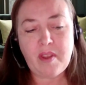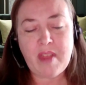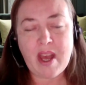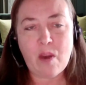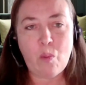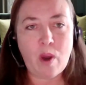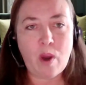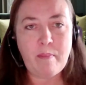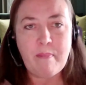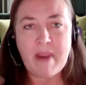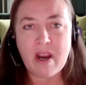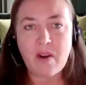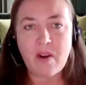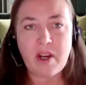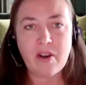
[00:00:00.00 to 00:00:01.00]
that one
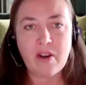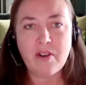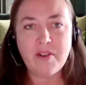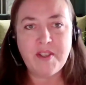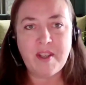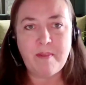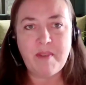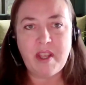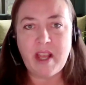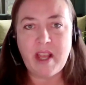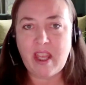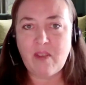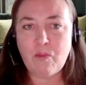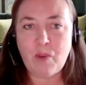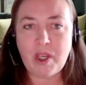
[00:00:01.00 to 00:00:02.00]
barrier or something,
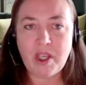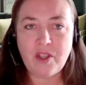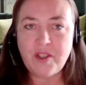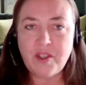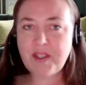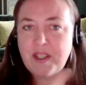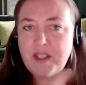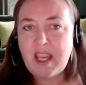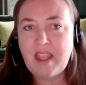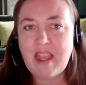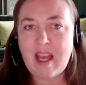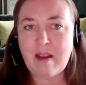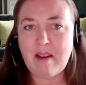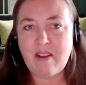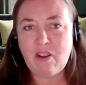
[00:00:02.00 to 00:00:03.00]
like if we could just take
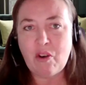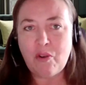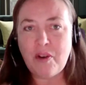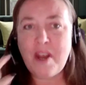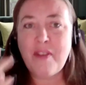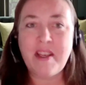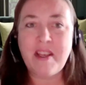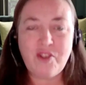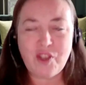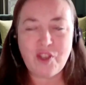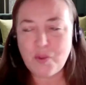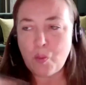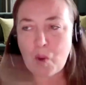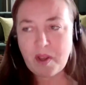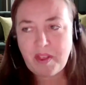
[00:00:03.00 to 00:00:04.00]
that, nothing's
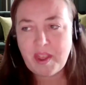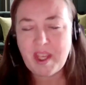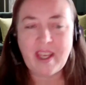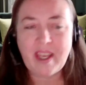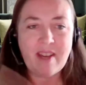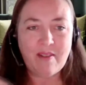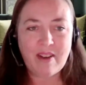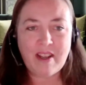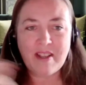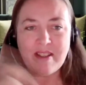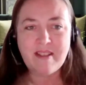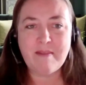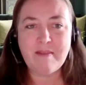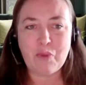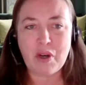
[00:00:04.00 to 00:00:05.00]
just one thing.
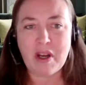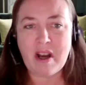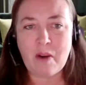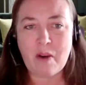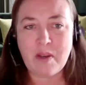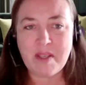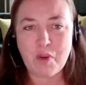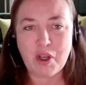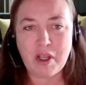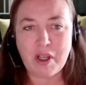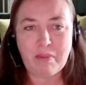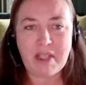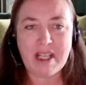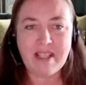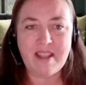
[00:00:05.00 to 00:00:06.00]
It's always more
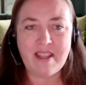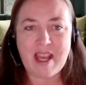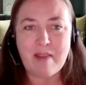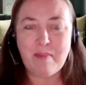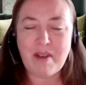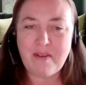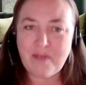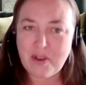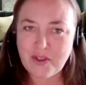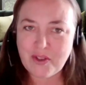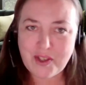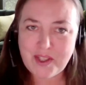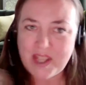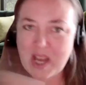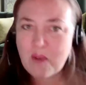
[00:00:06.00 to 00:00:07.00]
complex than that. But if there's
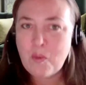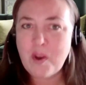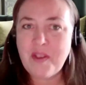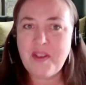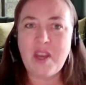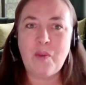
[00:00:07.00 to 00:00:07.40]
just that one